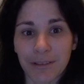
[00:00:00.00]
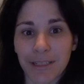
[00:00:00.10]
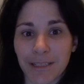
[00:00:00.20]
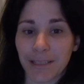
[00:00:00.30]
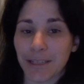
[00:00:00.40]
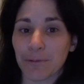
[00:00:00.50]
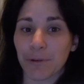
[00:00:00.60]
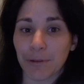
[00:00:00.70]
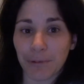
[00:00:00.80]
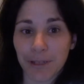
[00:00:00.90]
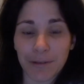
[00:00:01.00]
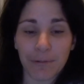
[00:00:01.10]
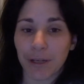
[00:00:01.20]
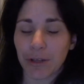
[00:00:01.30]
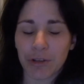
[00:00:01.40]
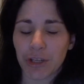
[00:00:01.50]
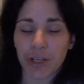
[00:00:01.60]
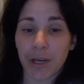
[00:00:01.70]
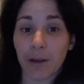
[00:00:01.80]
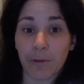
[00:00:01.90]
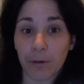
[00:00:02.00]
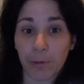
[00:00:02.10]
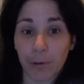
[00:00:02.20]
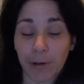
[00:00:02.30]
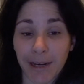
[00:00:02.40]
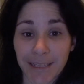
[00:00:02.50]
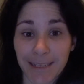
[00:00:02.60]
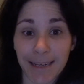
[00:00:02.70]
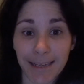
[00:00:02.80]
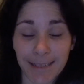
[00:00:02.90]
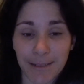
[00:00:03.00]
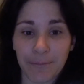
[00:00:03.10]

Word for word: This is one reason why you should never procrastinate.